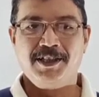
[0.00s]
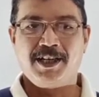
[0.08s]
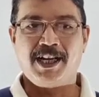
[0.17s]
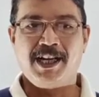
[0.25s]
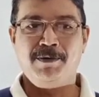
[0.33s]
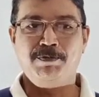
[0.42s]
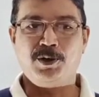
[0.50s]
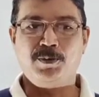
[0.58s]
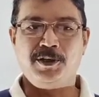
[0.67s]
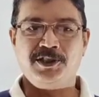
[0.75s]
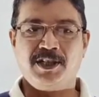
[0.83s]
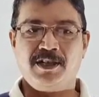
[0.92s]
I am
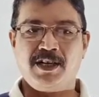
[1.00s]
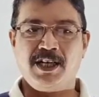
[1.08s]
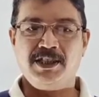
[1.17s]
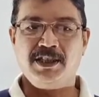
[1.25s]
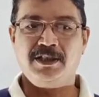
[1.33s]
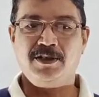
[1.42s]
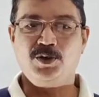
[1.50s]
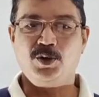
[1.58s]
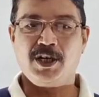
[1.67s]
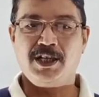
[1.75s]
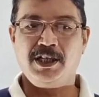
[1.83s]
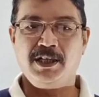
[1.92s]
Professor Rajendra
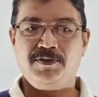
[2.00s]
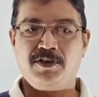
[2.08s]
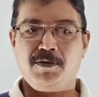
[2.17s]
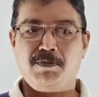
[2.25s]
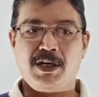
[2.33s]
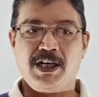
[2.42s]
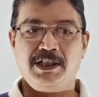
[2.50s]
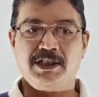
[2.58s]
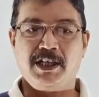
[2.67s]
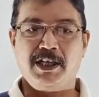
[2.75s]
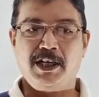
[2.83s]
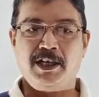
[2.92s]
Koranne from my
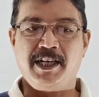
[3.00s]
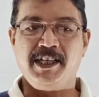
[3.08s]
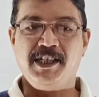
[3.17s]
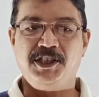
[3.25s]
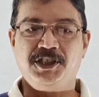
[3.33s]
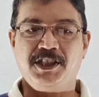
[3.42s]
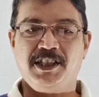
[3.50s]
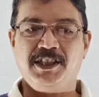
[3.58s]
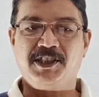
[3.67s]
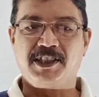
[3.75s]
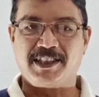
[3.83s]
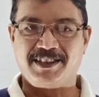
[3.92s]
channel Teach
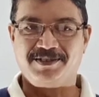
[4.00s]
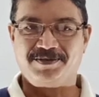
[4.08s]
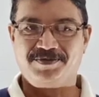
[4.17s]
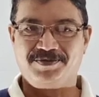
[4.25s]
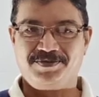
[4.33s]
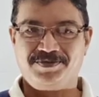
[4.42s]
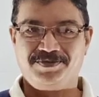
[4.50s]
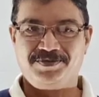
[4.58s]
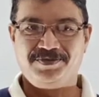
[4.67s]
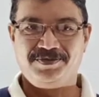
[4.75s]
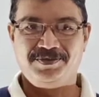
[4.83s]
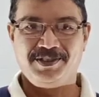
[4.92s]
Easy.
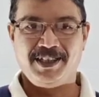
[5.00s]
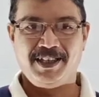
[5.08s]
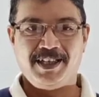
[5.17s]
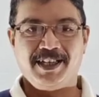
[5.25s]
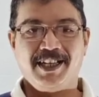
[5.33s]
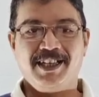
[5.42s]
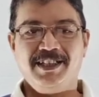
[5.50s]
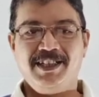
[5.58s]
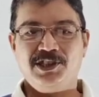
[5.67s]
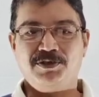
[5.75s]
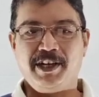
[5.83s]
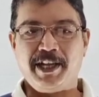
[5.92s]
In
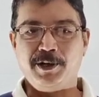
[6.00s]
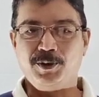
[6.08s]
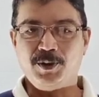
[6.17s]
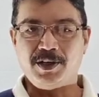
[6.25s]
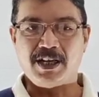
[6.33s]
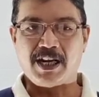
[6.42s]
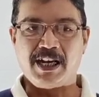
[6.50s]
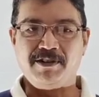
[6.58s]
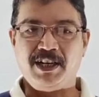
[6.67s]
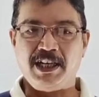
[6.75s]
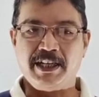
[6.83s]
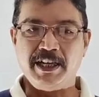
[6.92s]
this video, I
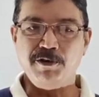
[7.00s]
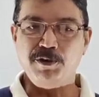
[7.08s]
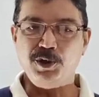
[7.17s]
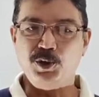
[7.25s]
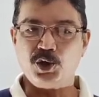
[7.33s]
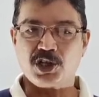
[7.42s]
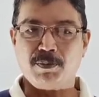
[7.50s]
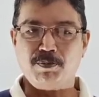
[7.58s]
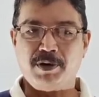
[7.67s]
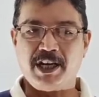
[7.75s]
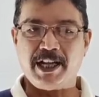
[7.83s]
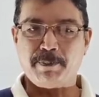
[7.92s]
will give you
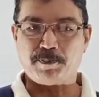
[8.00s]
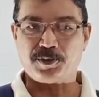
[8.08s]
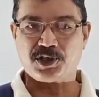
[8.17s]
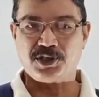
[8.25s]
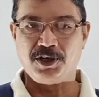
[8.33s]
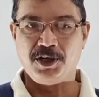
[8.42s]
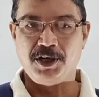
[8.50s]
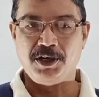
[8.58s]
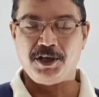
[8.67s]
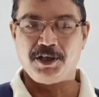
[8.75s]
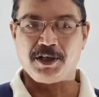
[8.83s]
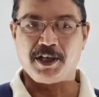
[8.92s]
some tips
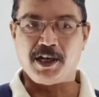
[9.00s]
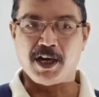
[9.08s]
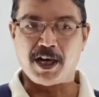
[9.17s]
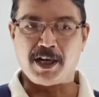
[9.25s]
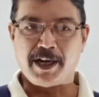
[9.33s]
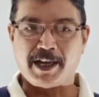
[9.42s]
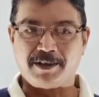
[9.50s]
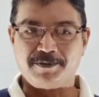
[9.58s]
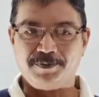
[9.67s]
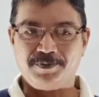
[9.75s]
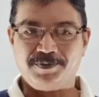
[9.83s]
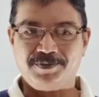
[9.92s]
regarding
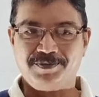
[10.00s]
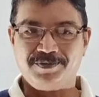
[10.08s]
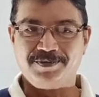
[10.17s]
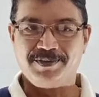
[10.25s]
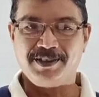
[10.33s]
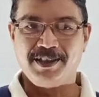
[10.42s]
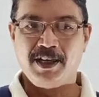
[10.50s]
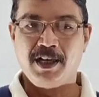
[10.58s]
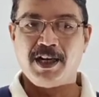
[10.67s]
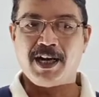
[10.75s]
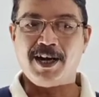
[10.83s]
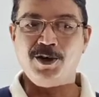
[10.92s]

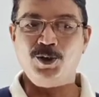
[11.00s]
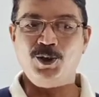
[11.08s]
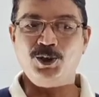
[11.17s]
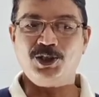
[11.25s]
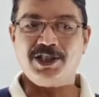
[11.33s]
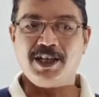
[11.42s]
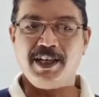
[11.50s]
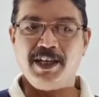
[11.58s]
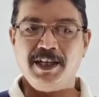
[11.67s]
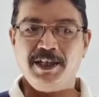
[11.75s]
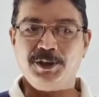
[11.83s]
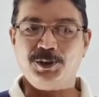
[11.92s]
how to
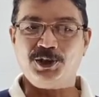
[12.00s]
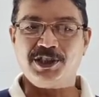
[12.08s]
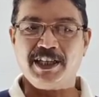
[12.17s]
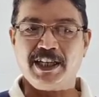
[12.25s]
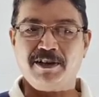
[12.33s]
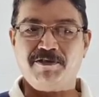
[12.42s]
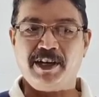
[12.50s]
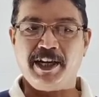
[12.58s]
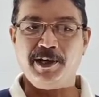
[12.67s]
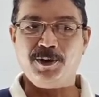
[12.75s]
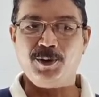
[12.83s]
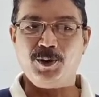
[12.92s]
study using
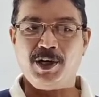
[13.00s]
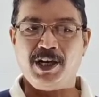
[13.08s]
video